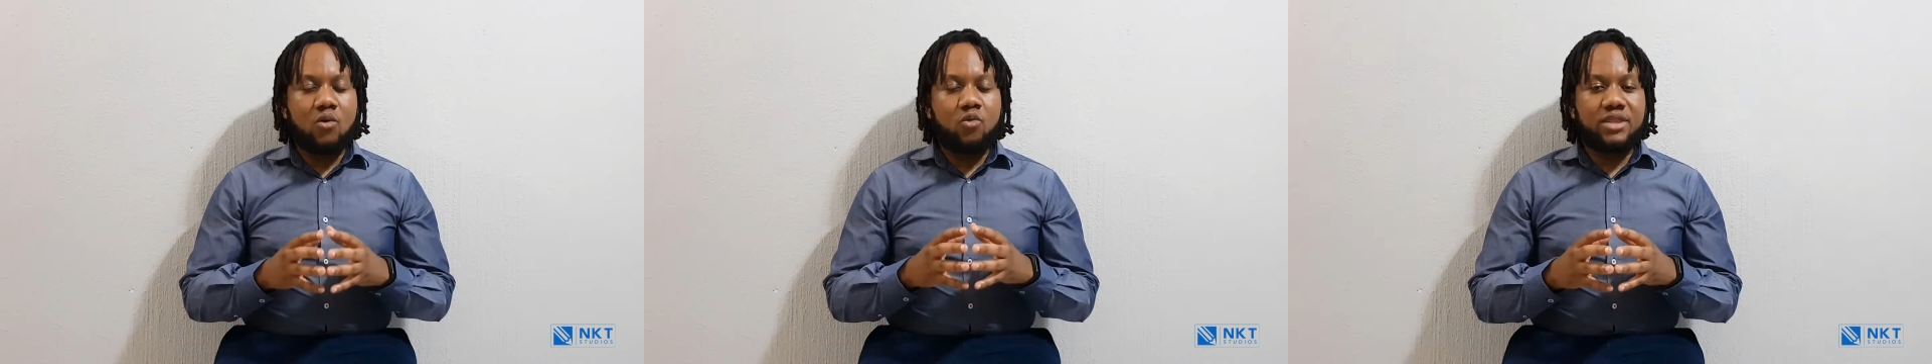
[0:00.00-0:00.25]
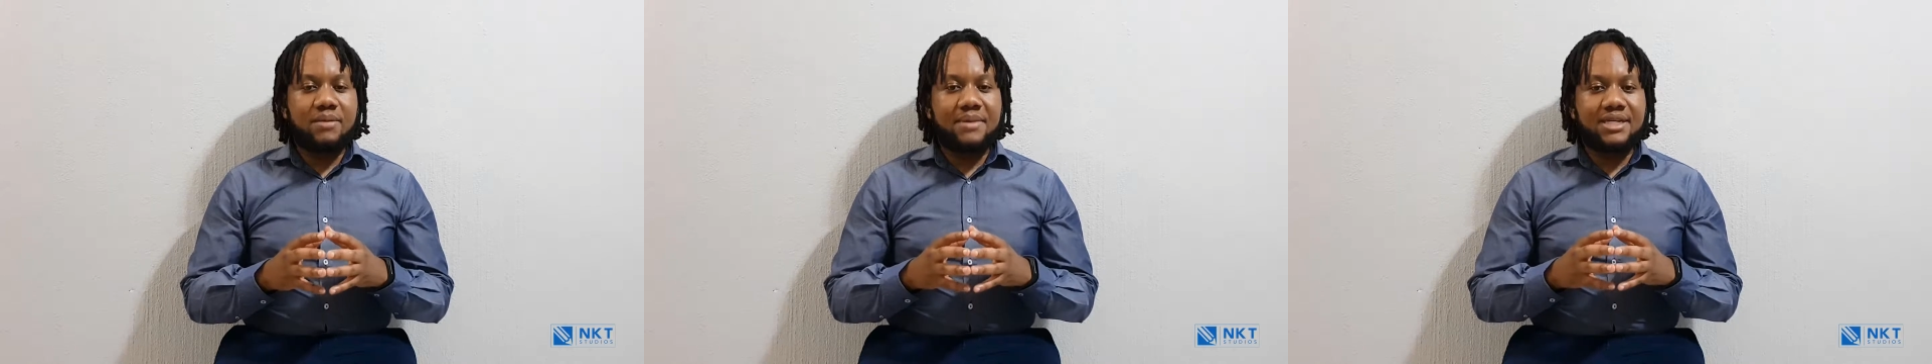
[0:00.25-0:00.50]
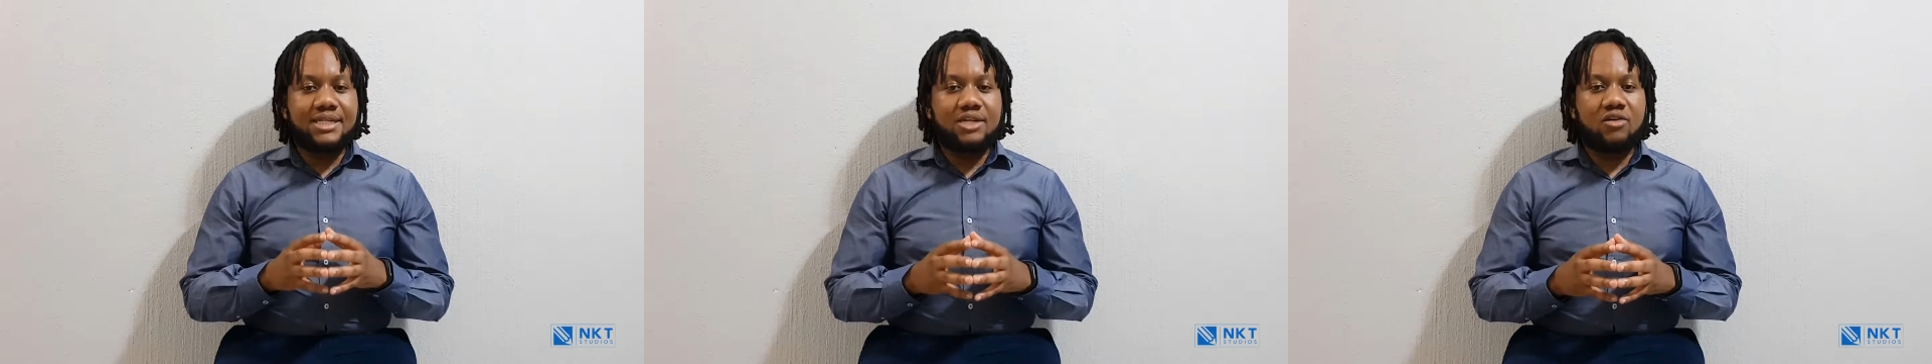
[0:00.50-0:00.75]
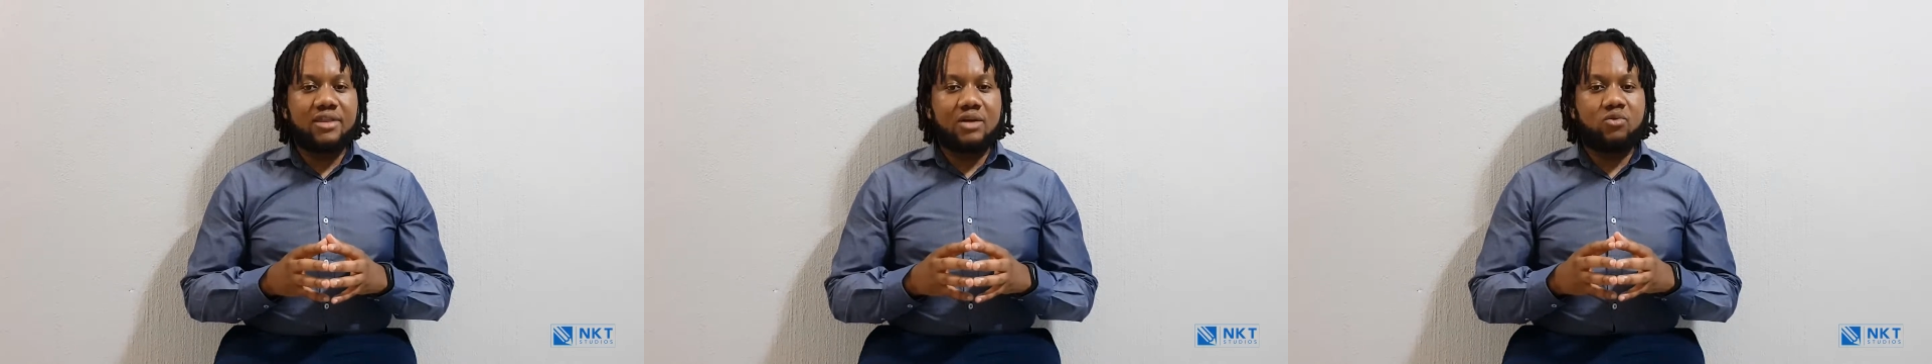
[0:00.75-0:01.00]
with the
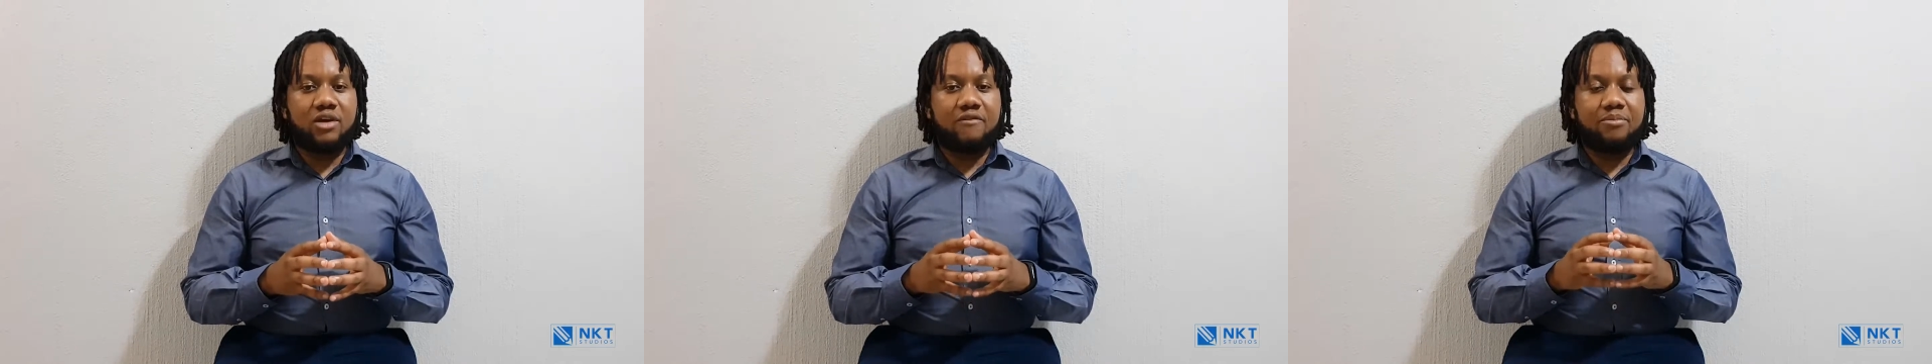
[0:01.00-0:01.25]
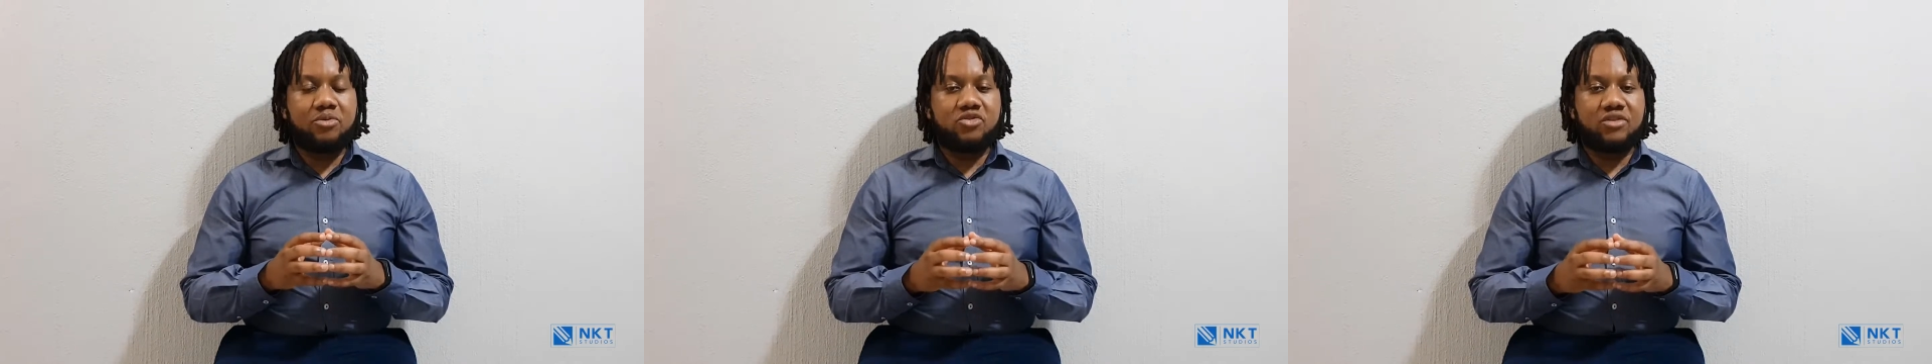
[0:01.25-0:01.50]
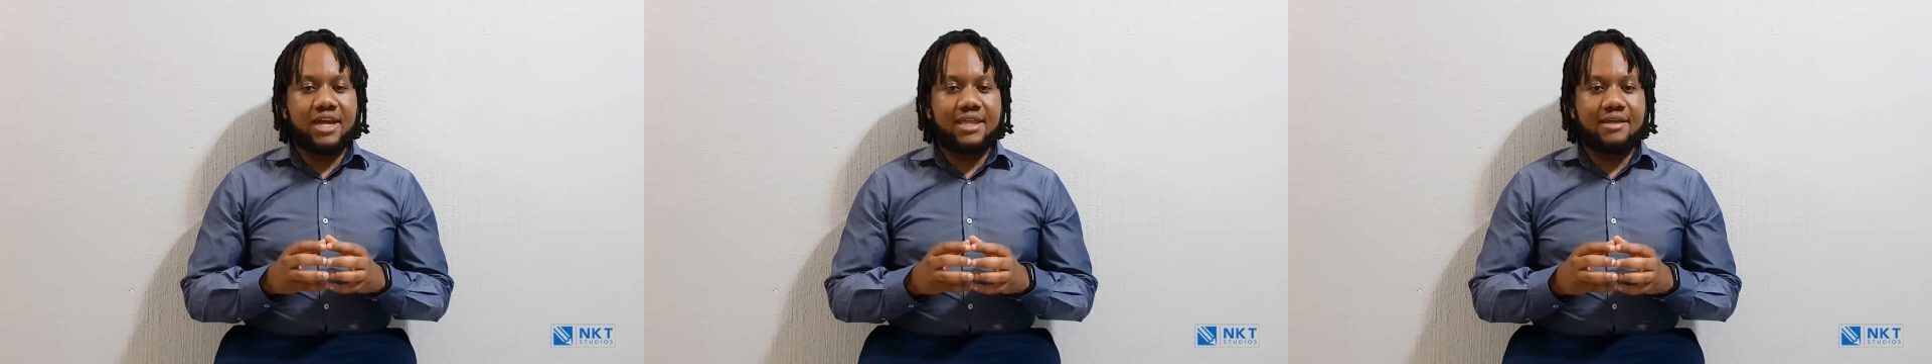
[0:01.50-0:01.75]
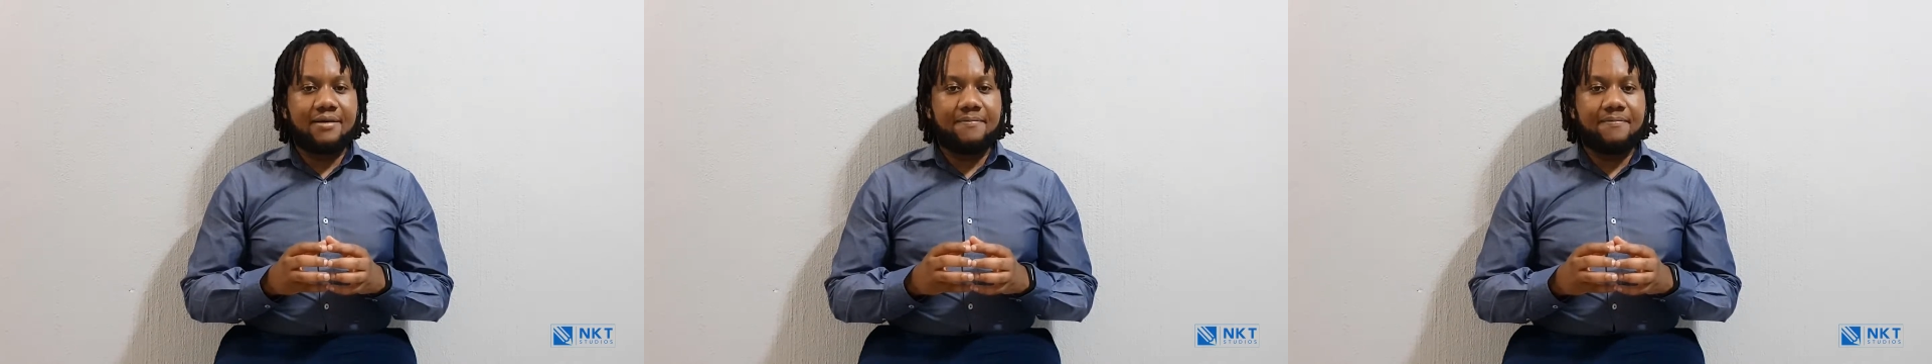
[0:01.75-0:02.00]
material that we have put
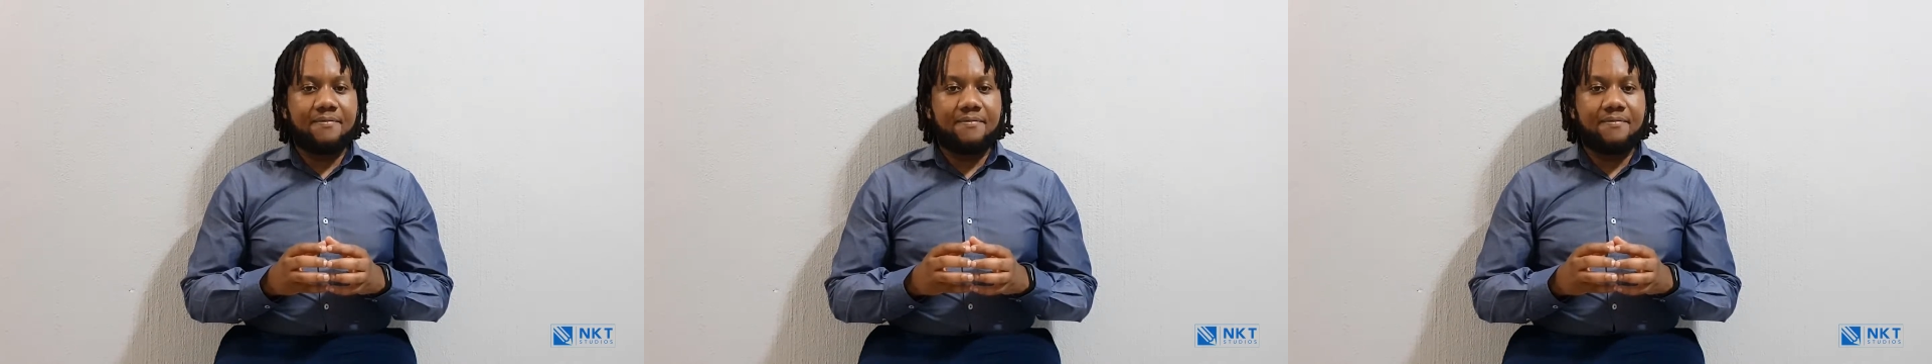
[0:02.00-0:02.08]
together.